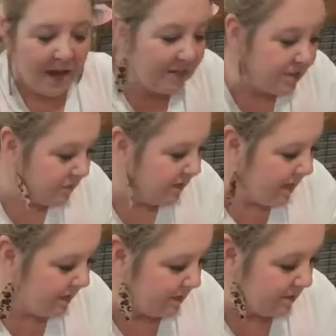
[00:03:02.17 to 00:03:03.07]
I just feel
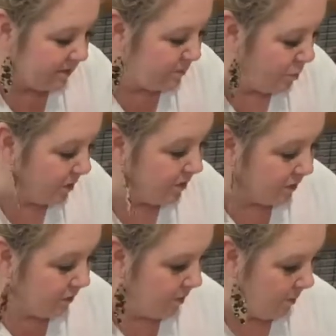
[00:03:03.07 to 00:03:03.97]
like this is more
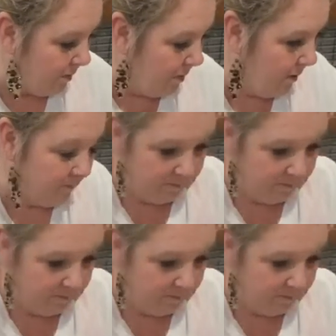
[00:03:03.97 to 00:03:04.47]
durable.